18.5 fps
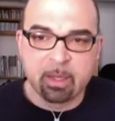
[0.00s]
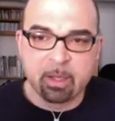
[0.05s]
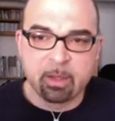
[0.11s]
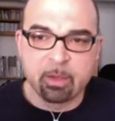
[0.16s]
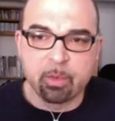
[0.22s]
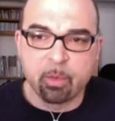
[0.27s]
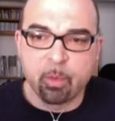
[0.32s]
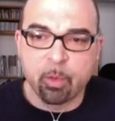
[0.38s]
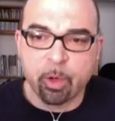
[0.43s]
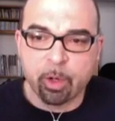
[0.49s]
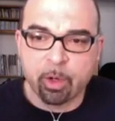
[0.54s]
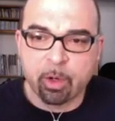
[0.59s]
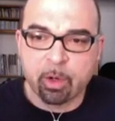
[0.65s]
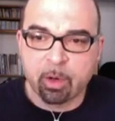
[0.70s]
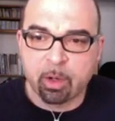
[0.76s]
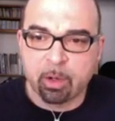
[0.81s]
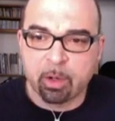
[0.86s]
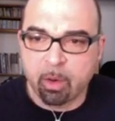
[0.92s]
you
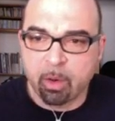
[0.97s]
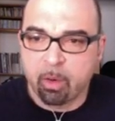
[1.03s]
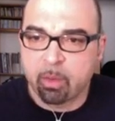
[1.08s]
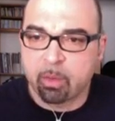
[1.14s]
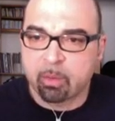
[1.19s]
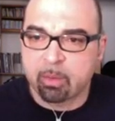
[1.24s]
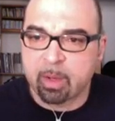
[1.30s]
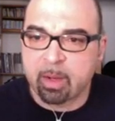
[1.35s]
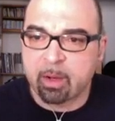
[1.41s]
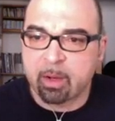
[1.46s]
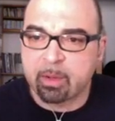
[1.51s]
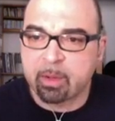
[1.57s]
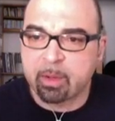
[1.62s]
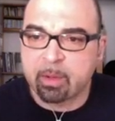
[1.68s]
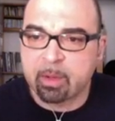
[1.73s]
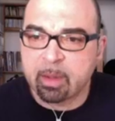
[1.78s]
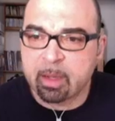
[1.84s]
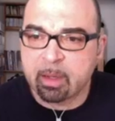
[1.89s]
work on. Oh, wow,
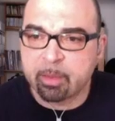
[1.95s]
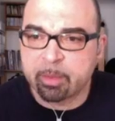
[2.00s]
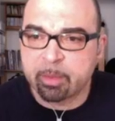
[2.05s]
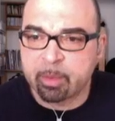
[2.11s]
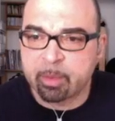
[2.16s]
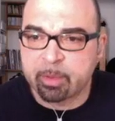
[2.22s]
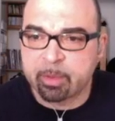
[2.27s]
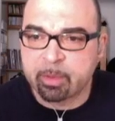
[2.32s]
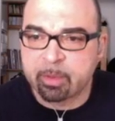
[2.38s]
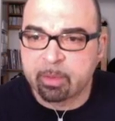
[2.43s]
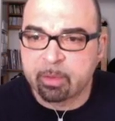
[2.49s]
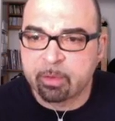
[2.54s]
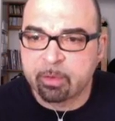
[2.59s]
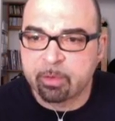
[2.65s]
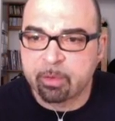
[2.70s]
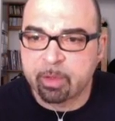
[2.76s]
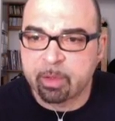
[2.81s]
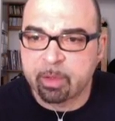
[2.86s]
no, a lot of people
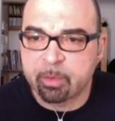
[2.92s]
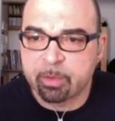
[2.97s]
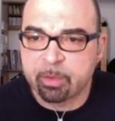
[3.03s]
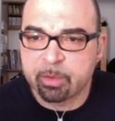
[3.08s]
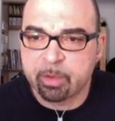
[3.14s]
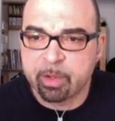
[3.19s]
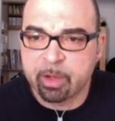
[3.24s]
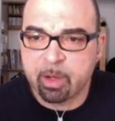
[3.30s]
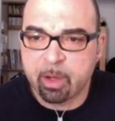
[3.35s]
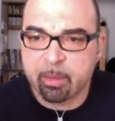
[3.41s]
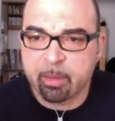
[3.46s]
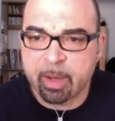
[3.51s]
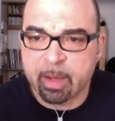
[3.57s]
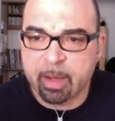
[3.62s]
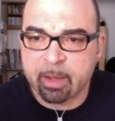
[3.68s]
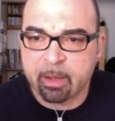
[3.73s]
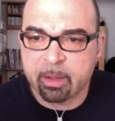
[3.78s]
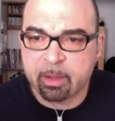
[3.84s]
joined. What's going on,
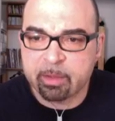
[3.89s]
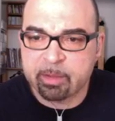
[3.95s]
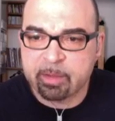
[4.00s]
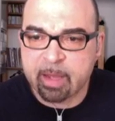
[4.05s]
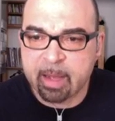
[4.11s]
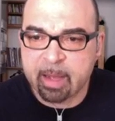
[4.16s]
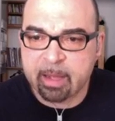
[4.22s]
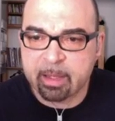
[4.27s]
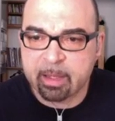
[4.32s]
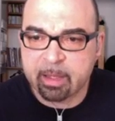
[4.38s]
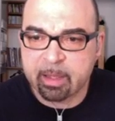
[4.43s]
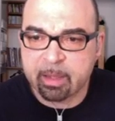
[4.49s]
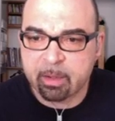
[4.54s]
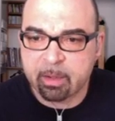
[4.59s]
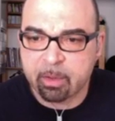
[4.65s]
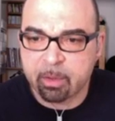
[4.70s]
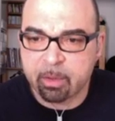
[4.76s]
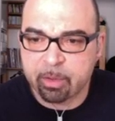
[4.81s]
Michael? Sadi,
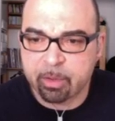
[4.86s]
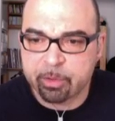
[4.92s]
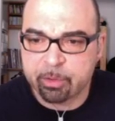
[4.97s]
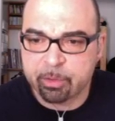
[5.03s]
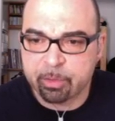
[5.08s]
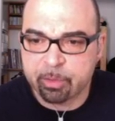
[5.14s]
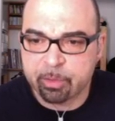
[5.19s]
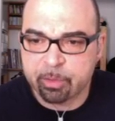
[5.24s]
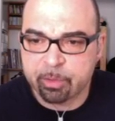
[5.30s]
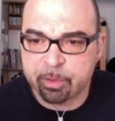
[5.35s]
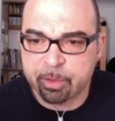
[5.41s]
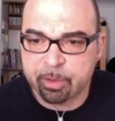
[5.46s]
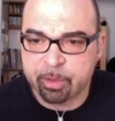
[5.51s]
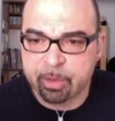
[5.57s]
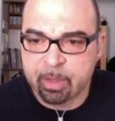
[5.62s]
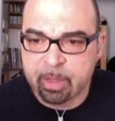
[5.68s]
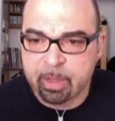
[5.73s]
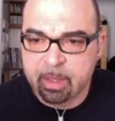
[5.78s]
Corey
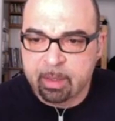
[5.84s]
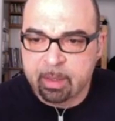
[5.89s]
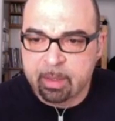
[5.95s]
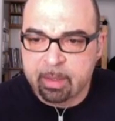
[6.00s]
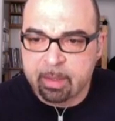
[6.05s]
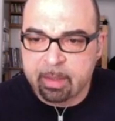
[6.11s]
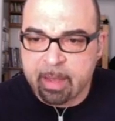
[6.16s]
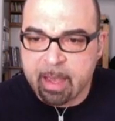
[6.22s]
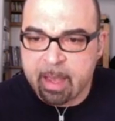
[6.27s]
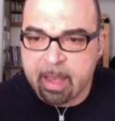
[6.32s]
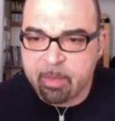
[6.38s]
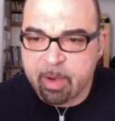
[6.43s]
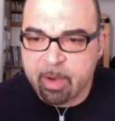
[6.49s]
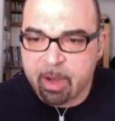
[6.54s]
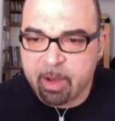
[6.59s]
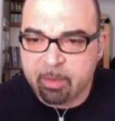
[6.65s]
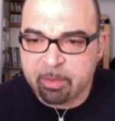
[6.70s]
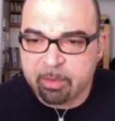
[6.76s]
Schutzer,
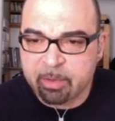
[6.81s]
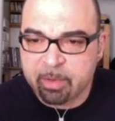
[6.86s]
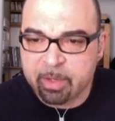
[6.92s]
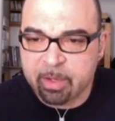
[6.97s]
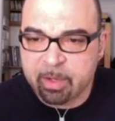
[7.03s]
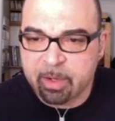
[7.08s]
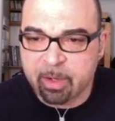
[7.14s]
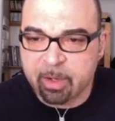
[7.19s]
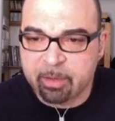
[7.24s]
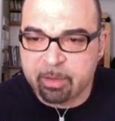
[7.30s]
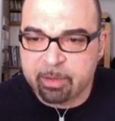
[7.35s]
Emma, what's going on?